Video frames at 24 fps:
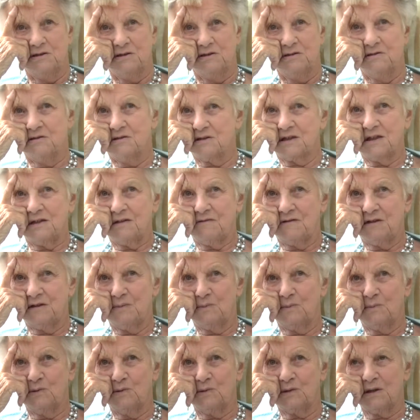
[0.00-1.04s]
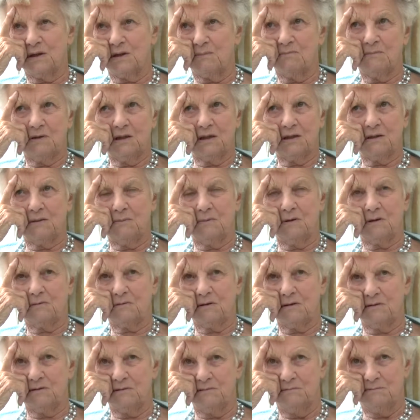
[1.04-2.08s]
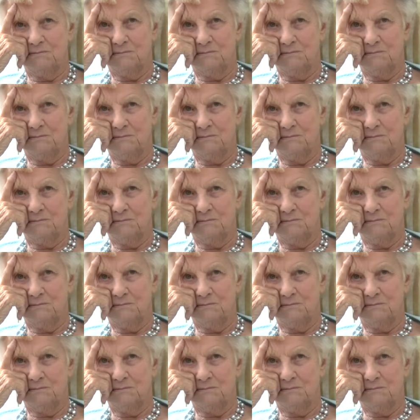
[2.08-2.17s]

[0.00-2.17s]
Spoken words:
not carry on walking, let him through.